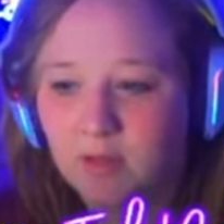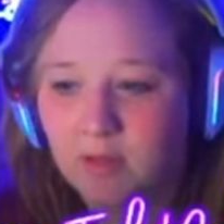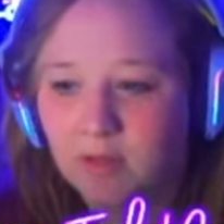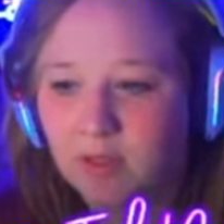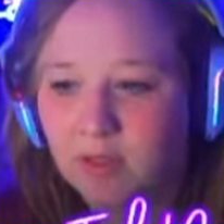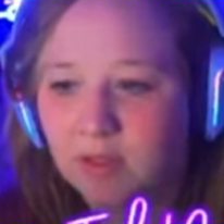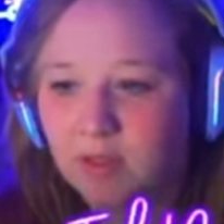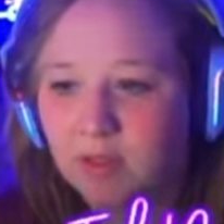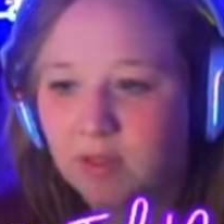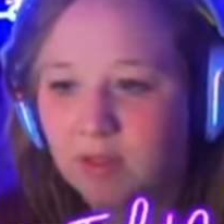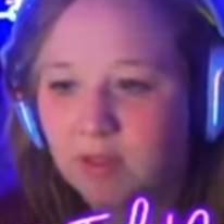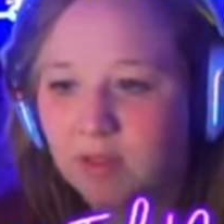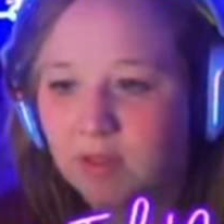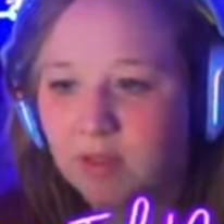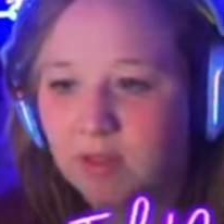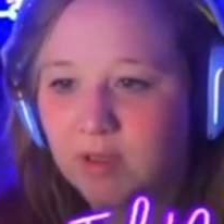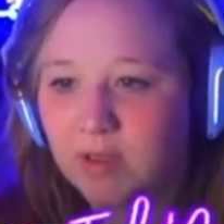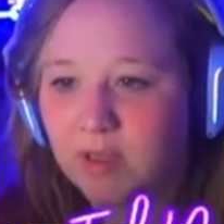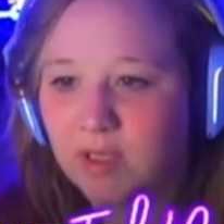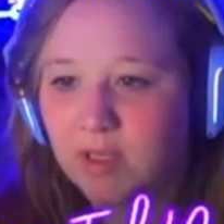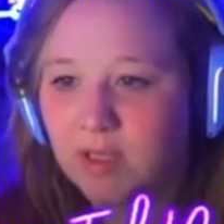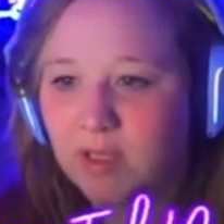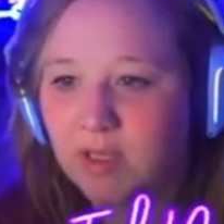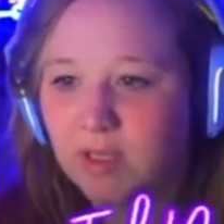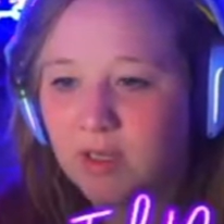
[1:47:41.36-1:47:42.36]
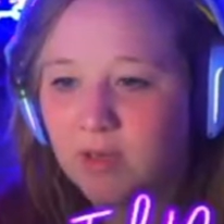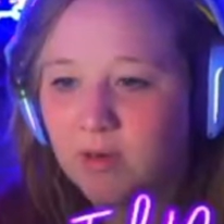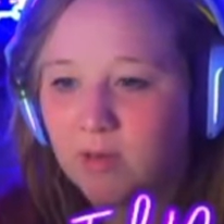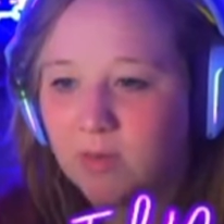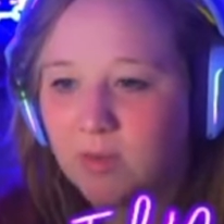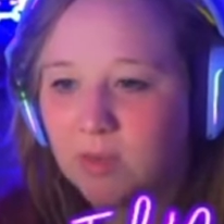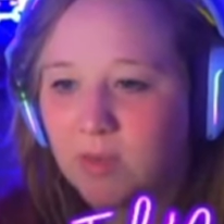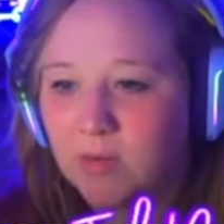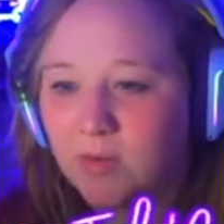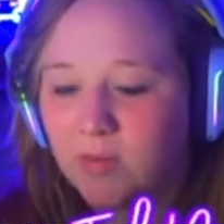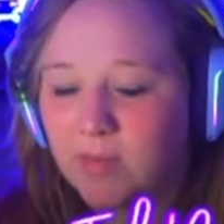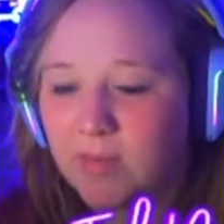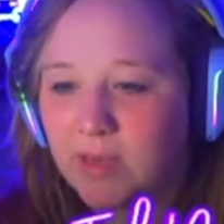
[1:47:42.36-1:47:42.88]
And then
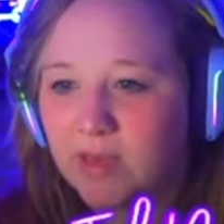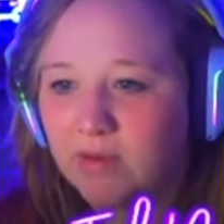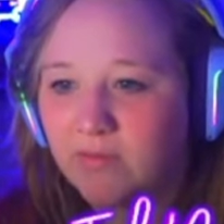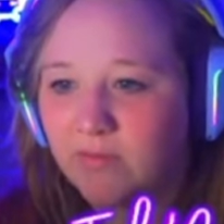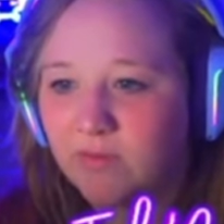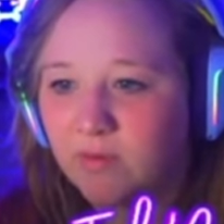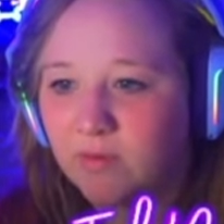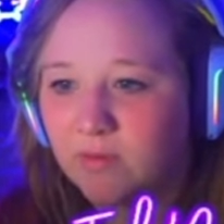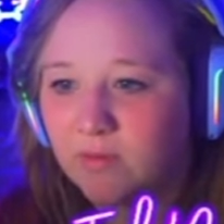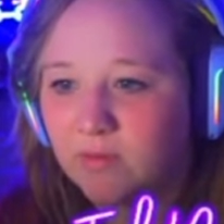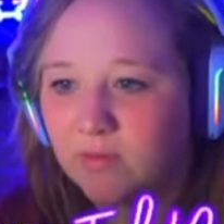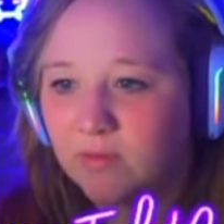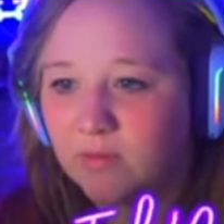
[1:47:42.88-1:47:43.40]
we will make food.